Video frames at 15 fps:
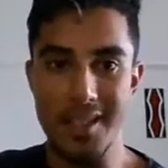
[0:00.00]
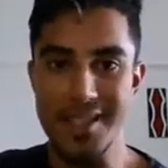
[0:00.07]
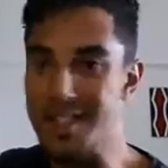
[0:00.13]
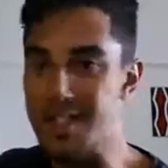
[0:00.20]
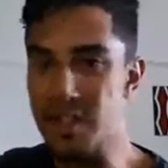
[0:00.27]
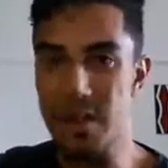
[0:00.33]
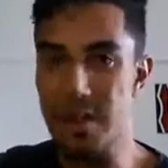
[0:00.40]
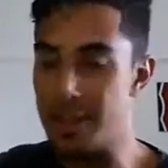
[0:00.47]
this
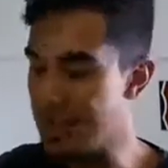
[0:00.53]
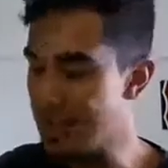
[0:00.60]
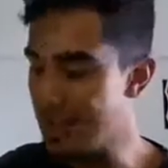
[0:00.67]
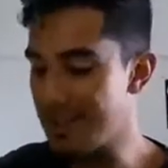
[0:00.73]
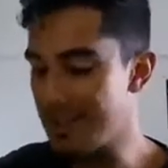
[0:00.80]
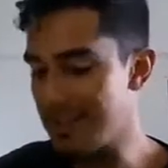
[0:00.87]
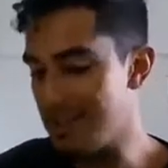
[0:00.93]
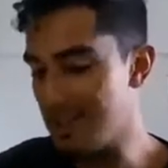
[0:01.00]
is a great
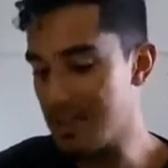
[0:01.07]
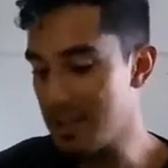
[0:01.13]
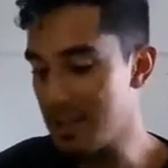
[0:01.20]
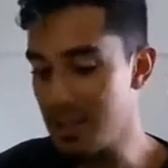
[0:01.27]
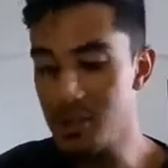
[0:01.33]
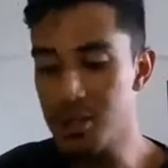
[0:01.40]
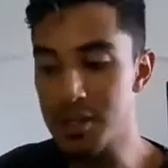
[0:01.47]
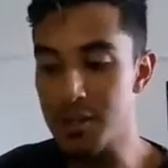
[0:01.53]
thing. This is
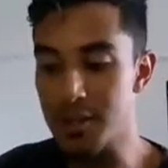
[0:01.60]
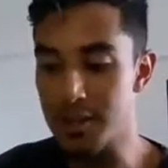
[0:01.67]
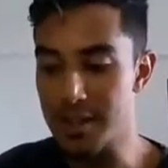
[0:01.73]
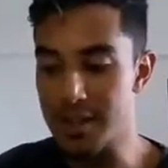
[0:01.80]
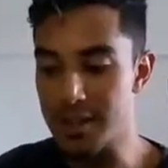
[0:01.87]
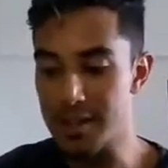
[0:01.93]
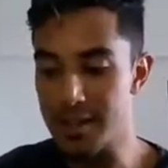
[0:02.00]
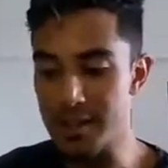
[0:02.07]
a useful
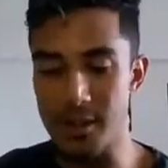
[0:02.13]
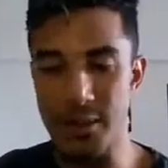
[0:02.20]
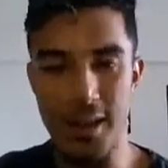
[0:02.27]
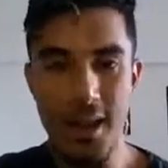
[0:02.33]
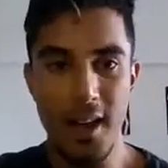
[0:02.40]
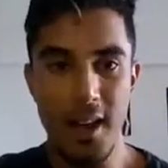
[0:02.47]
thing to do.